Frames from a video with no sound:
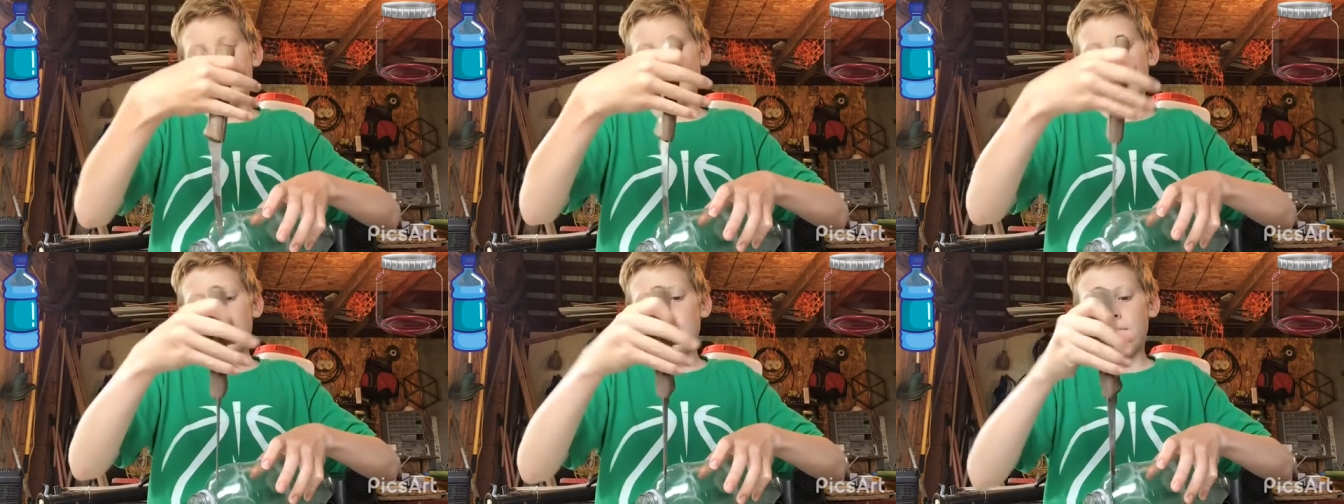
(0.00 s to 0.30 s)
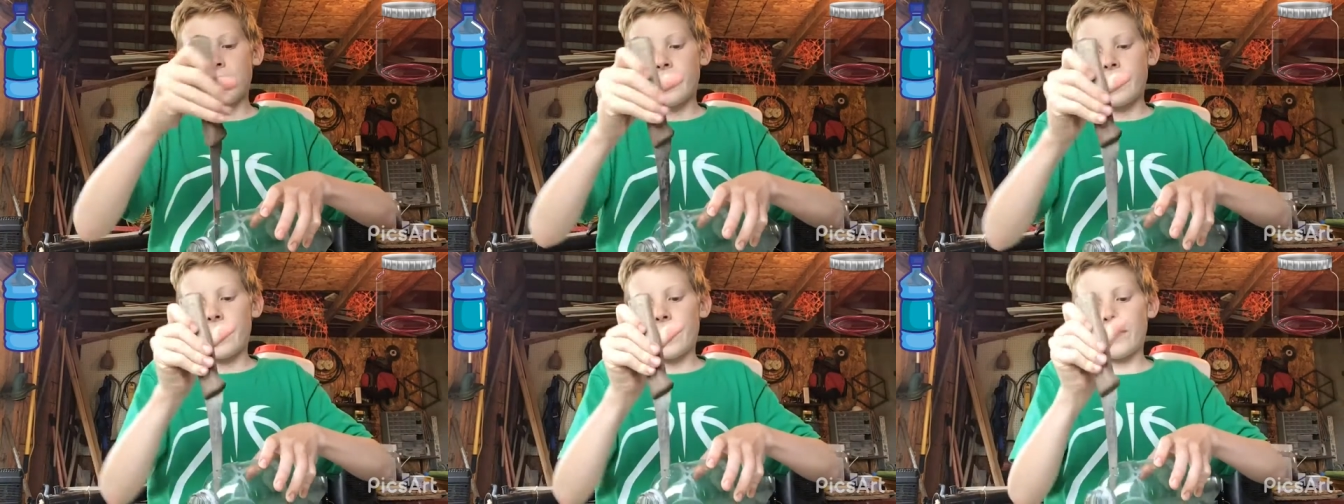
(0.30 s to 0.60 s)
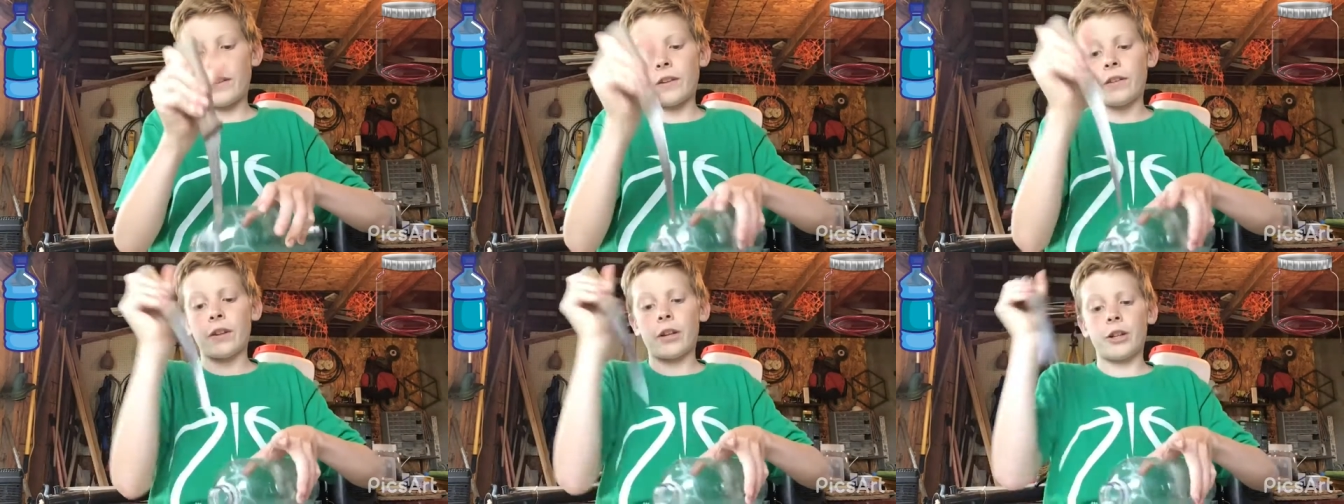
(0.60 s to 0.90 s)
And then
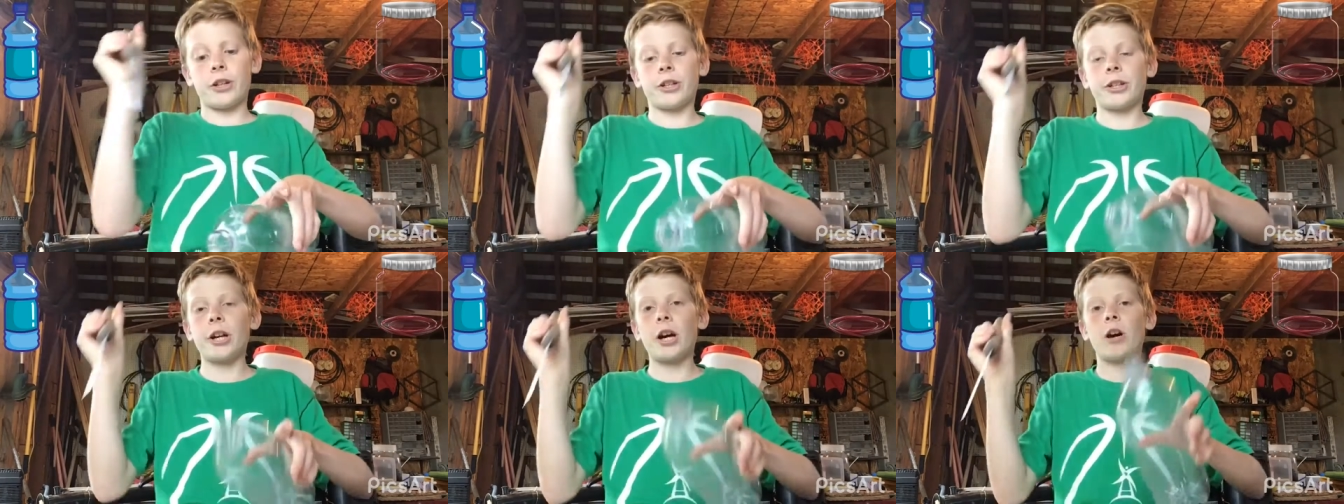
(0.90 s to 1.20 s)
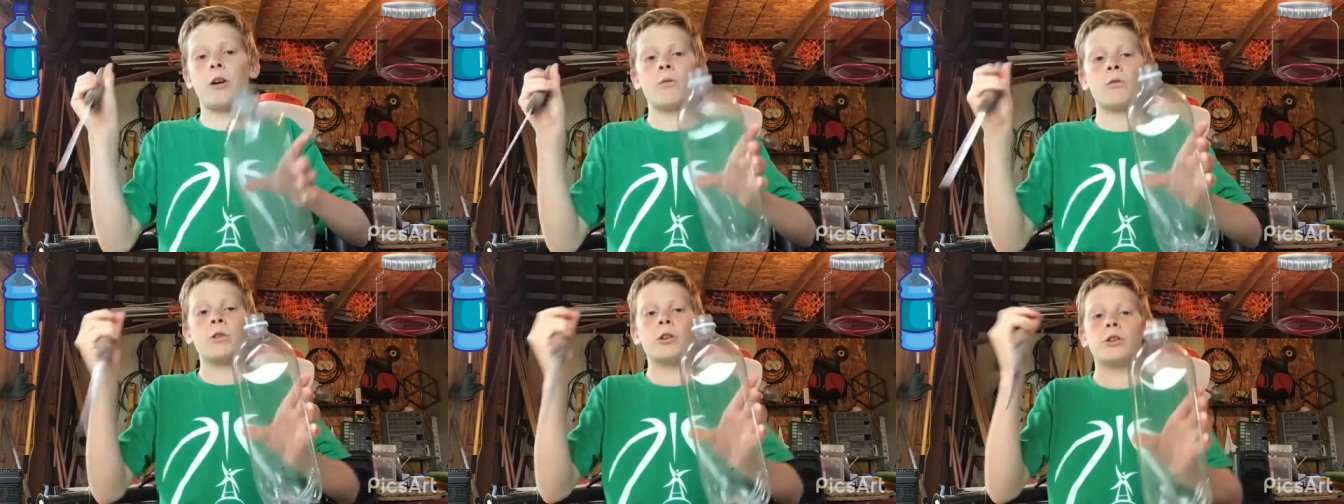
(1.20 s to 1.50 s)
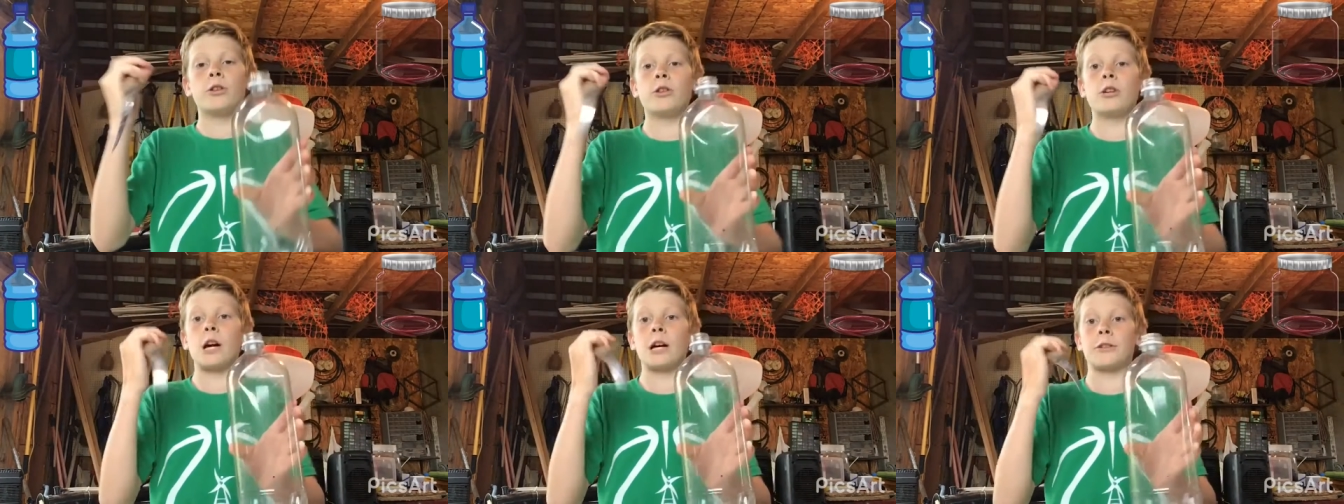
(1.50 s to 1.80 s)
there you go. You
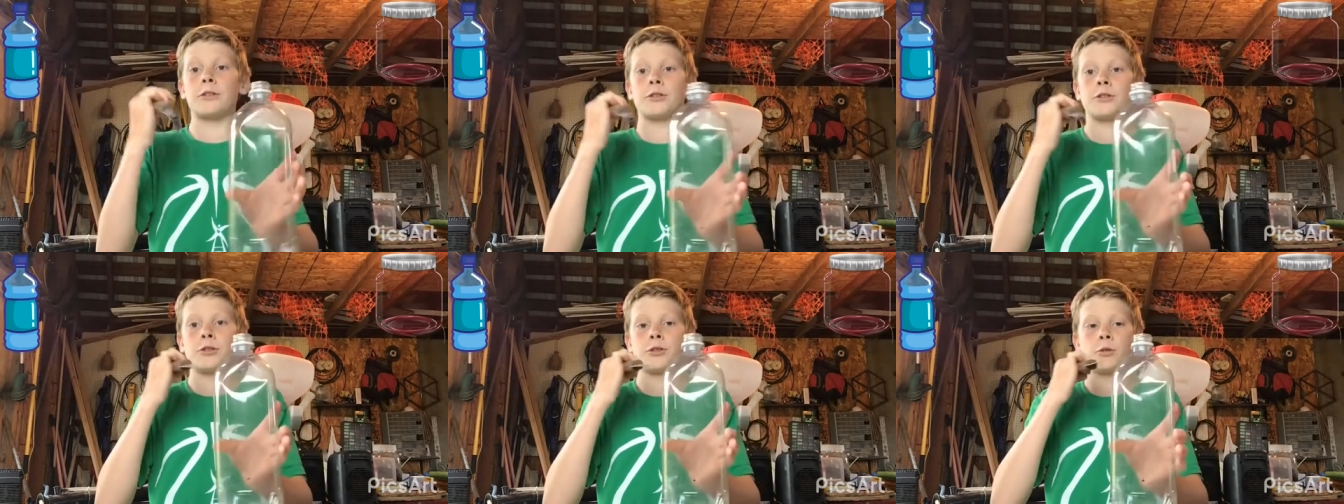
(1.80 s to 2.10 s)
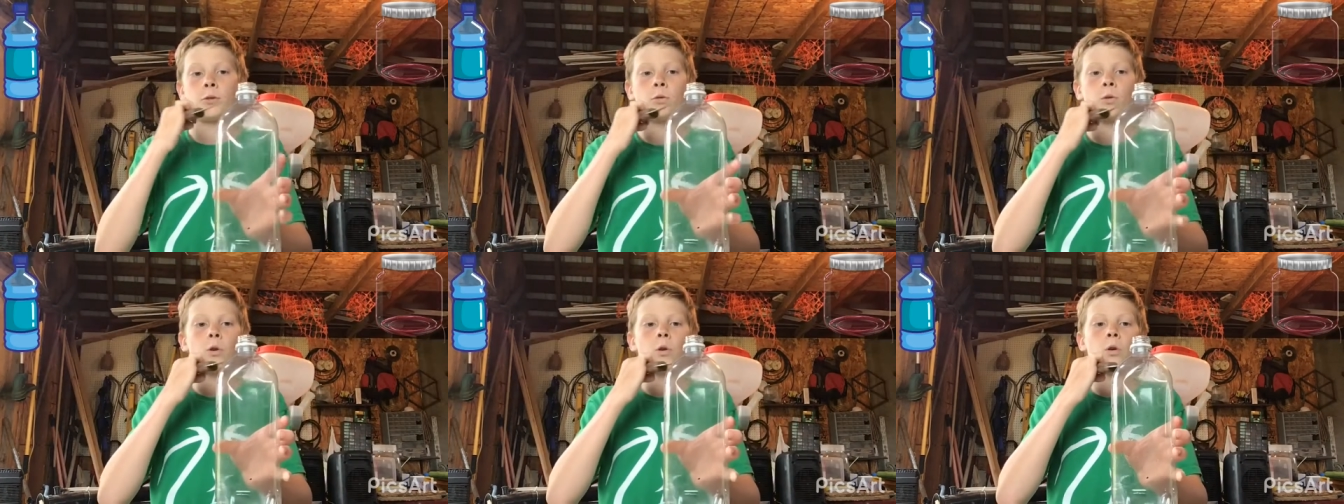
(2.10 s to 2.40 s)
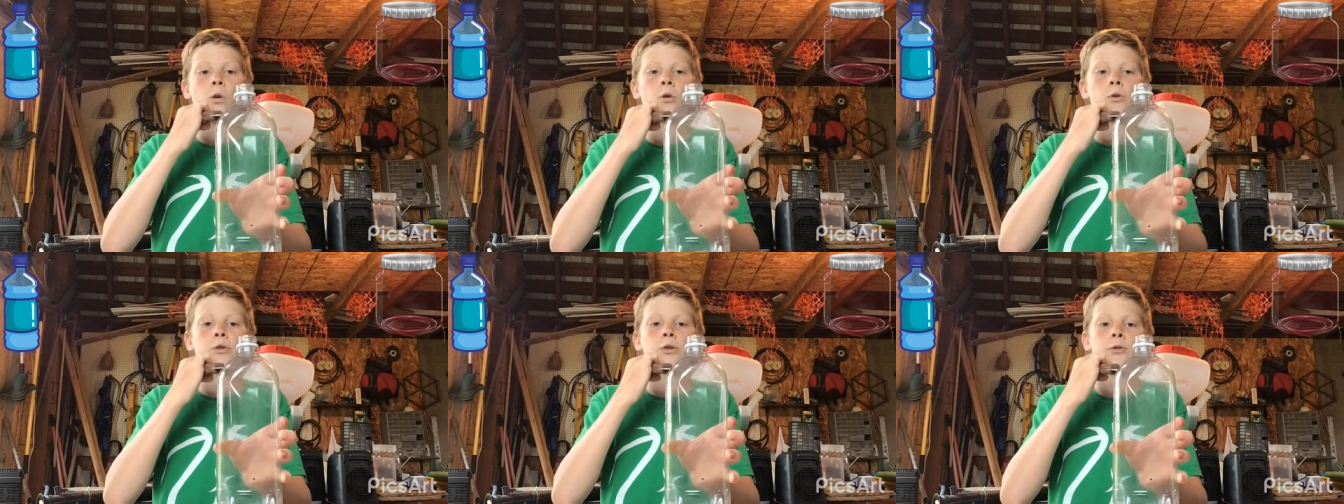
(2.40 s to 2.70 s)
got your two holes
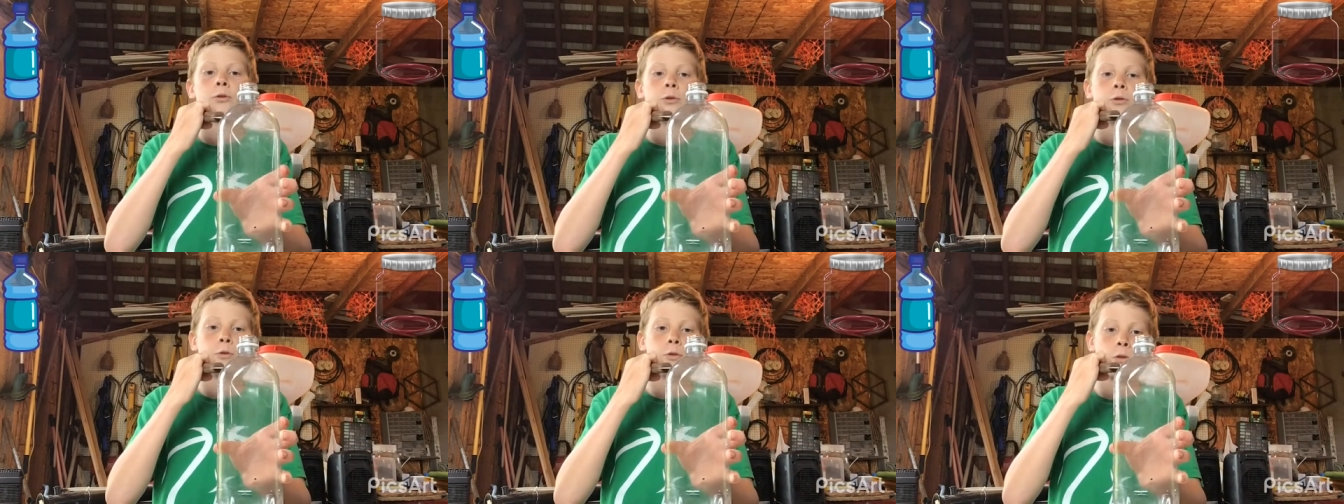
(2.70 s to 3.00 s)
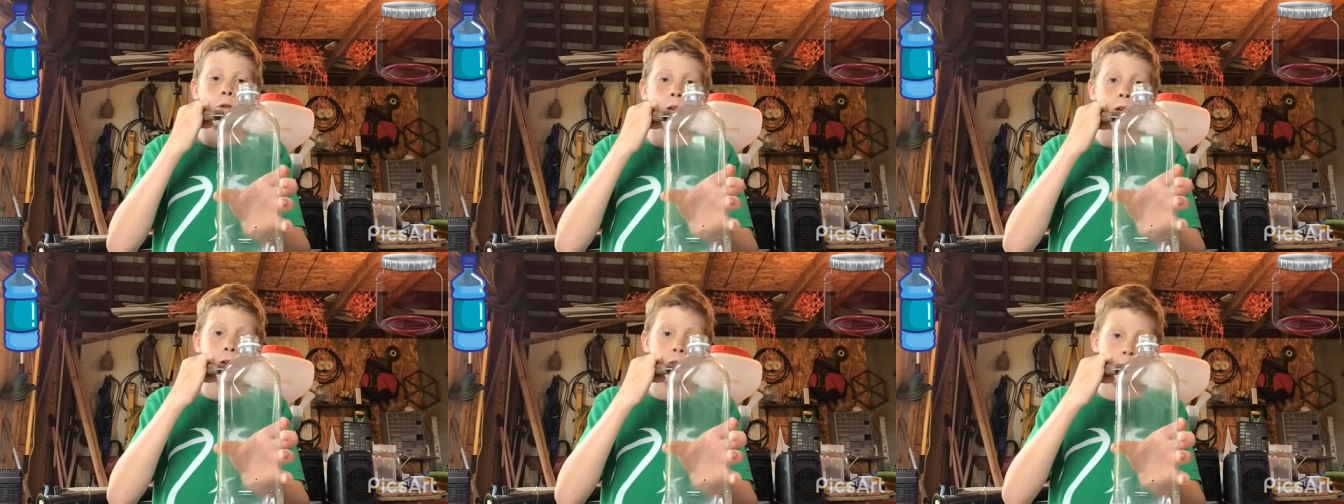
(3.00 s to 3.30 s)
through there.